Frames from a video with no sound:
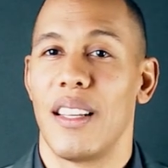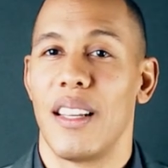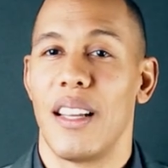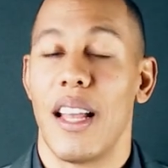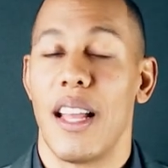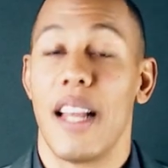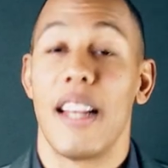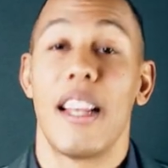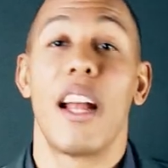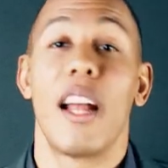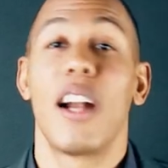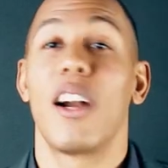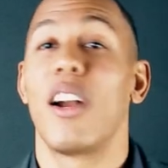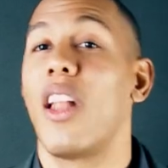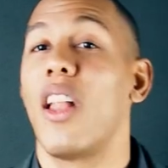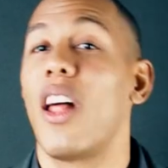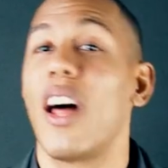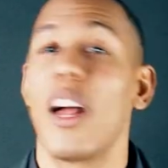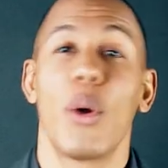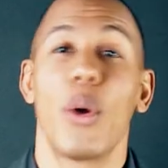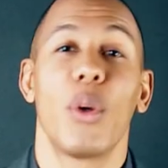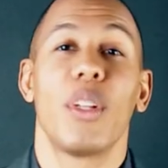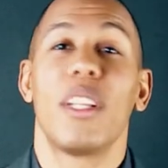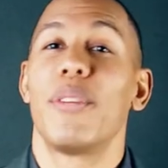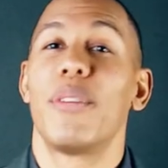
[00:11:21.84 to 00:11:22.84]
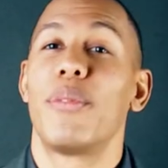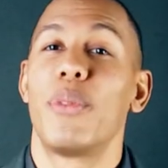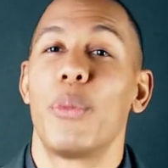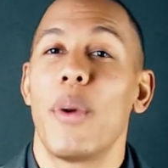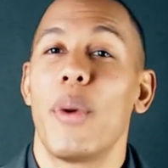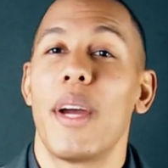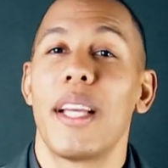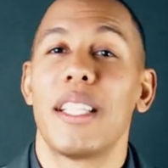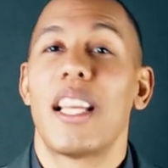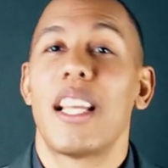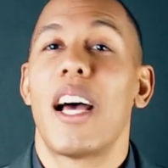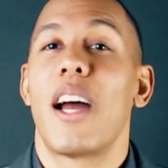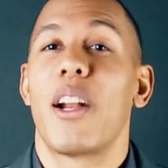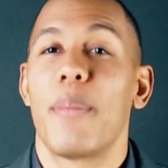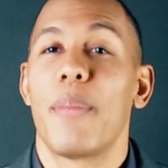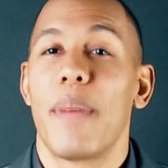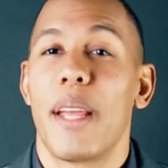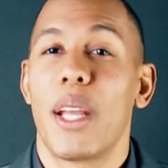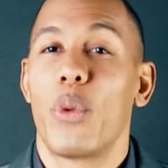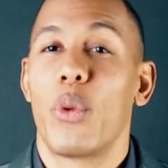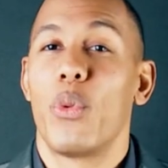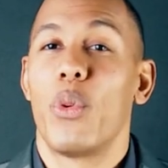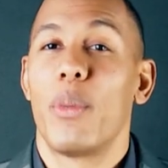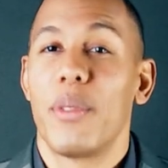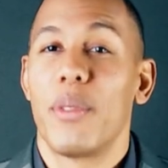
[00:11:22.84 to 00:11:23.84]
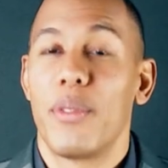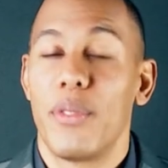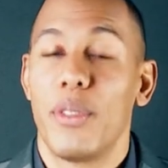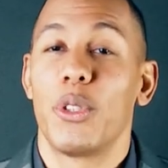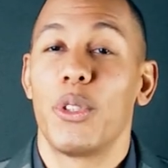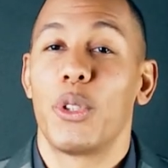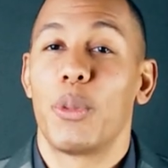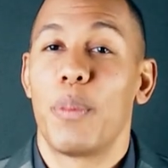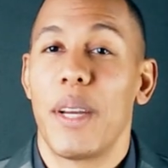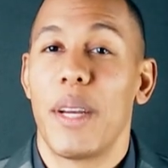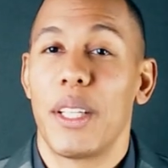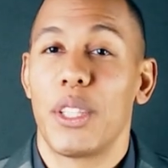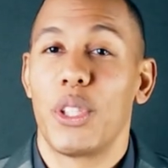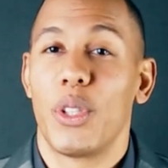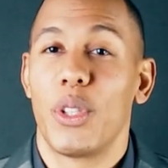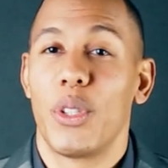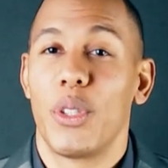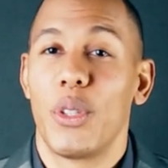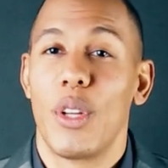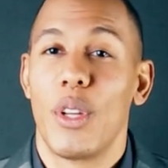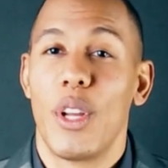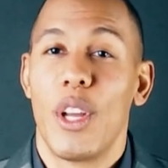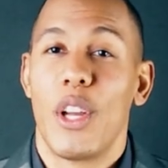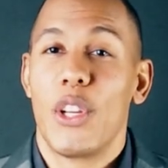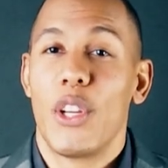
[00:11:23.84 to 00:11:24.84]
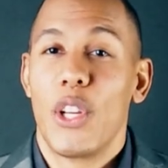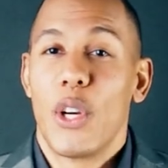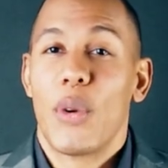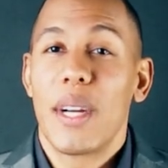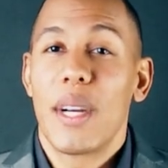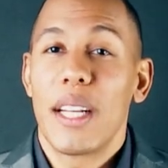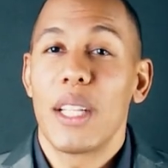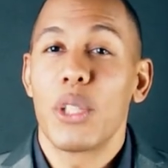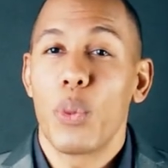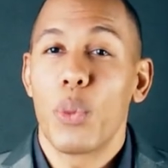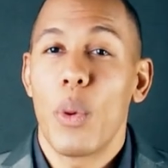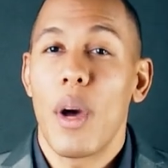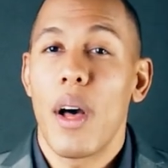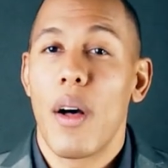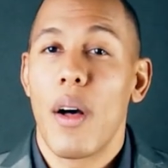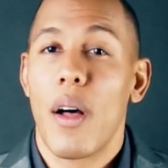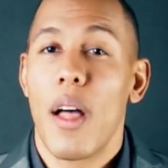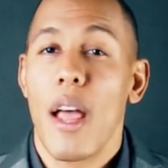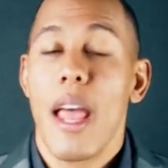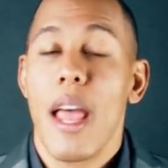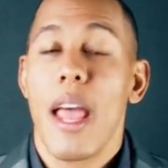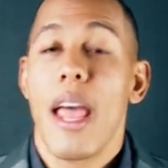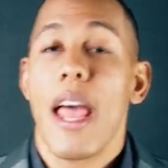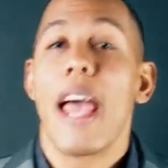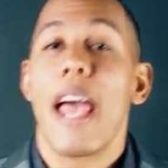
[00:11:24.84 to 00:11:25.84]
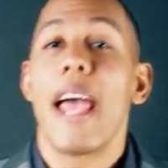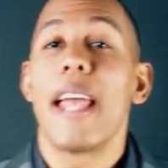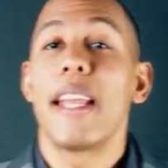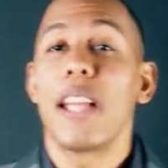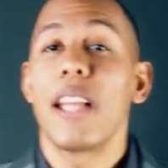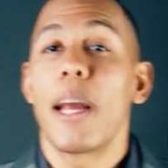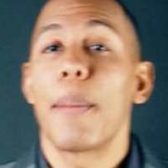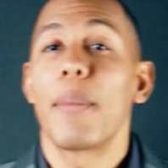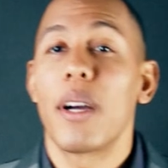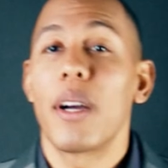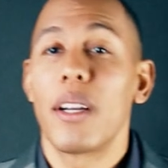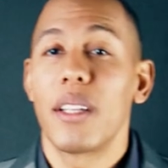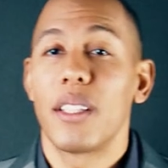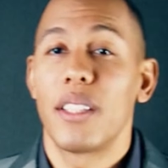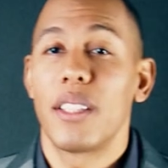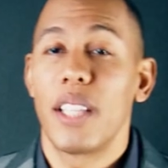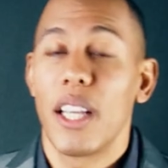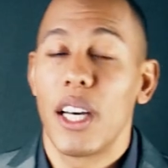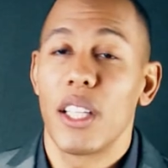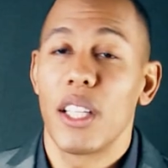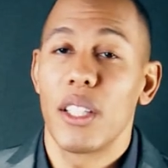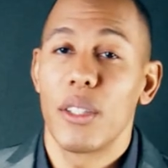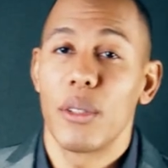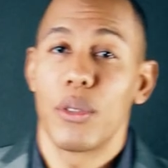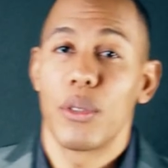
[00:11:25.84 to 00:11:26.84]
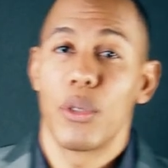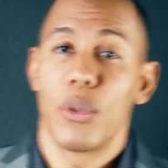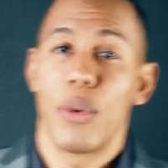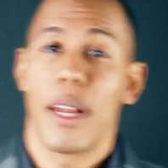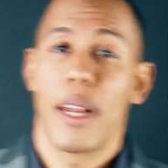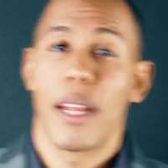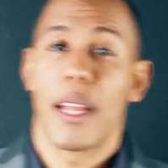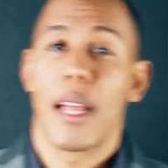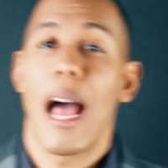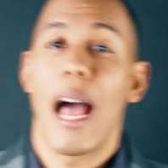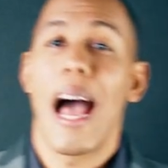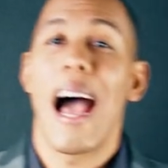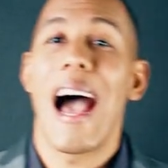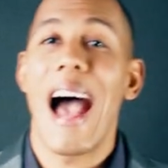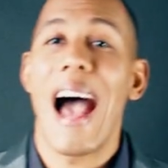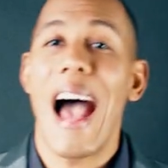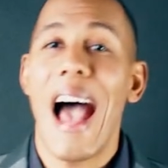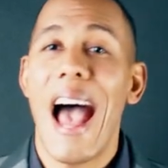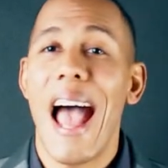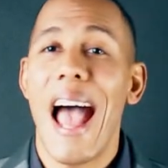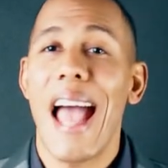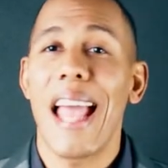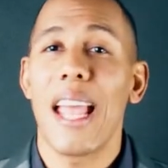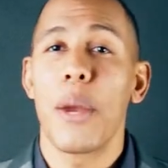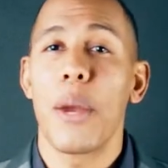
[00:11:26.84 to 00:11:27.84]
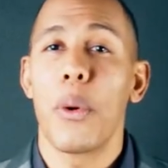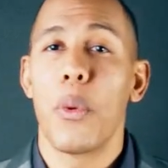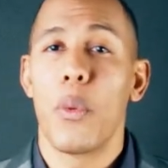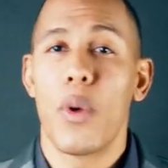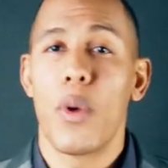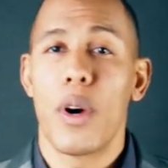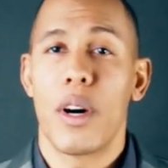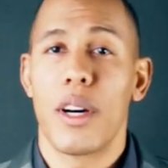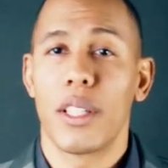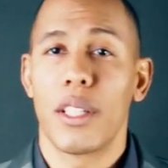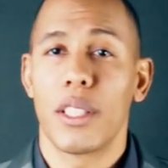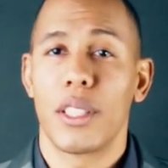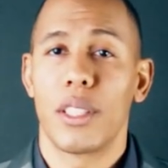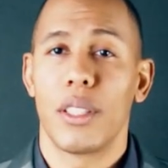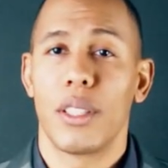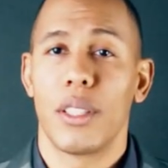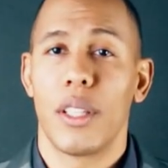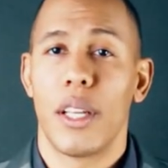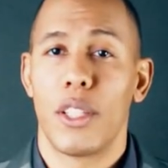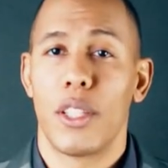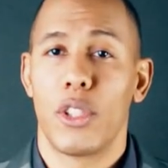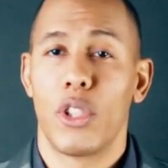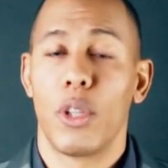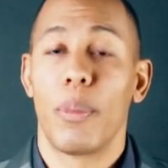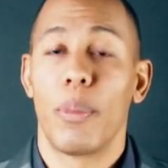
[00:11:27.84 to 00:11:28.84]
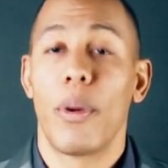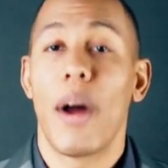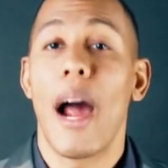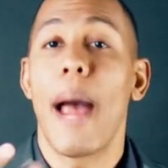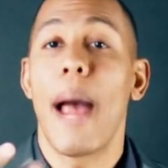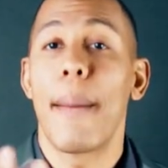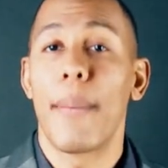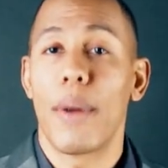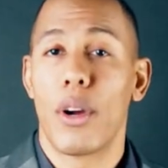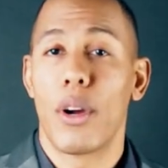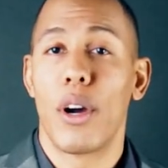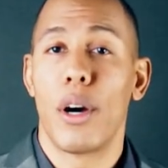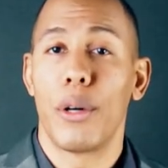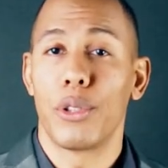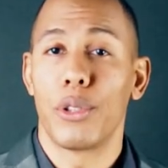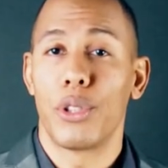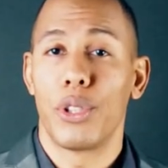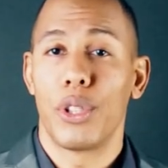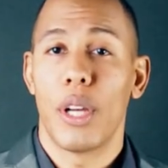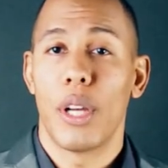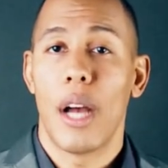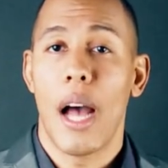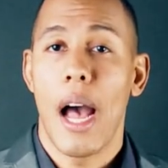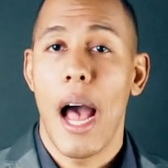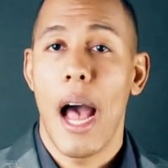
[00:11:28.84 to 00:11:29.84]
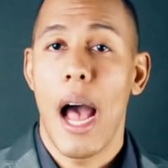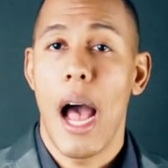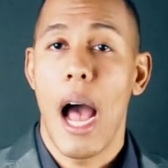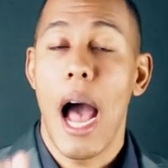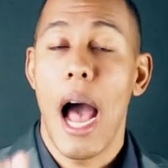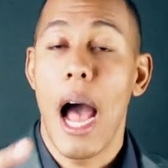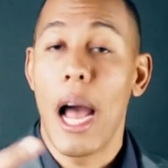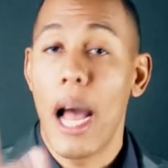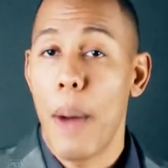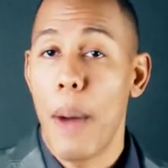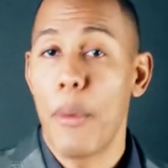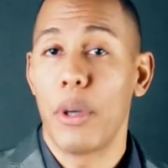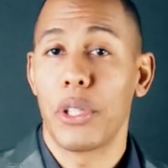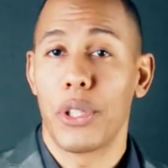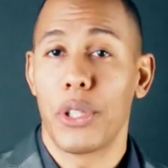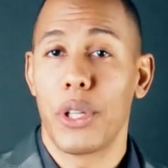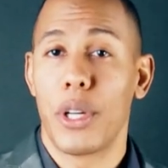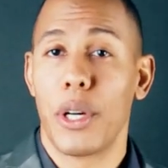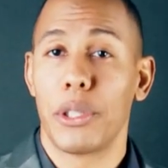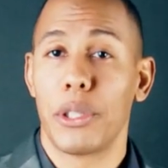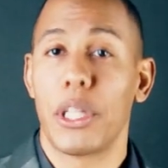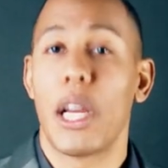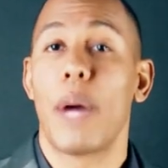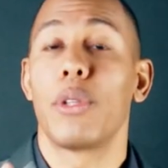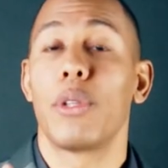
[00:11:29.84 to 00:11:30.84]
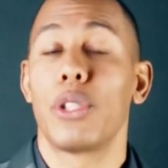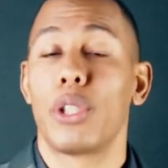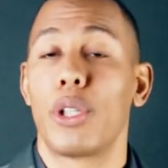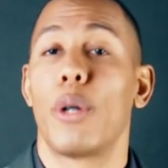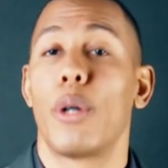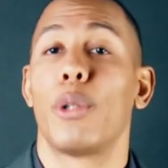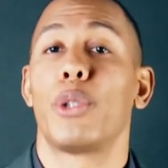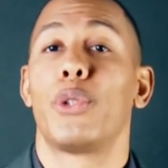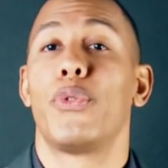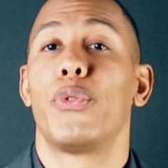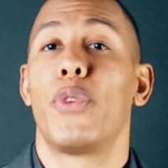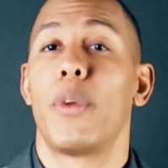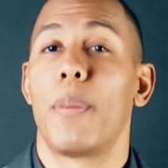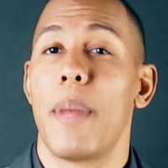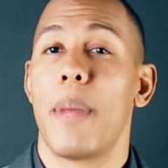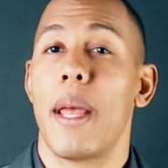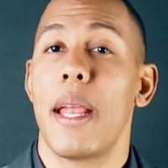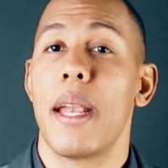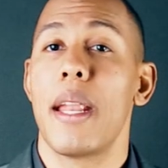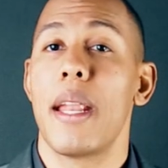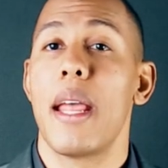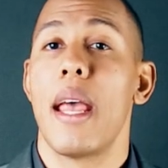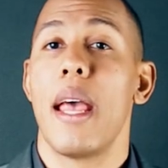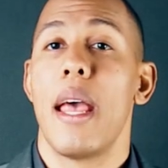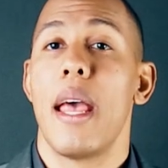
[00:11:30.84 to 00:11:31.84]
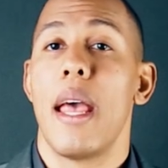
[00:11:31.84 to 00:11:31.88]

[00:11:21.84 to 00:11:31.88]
and there are a lot of different ways how to make women feel special. You're in as well. And I'm gonna tell you a trick. I was at a certain point, I'm a coach. I, I was a coach. I was a coach for men,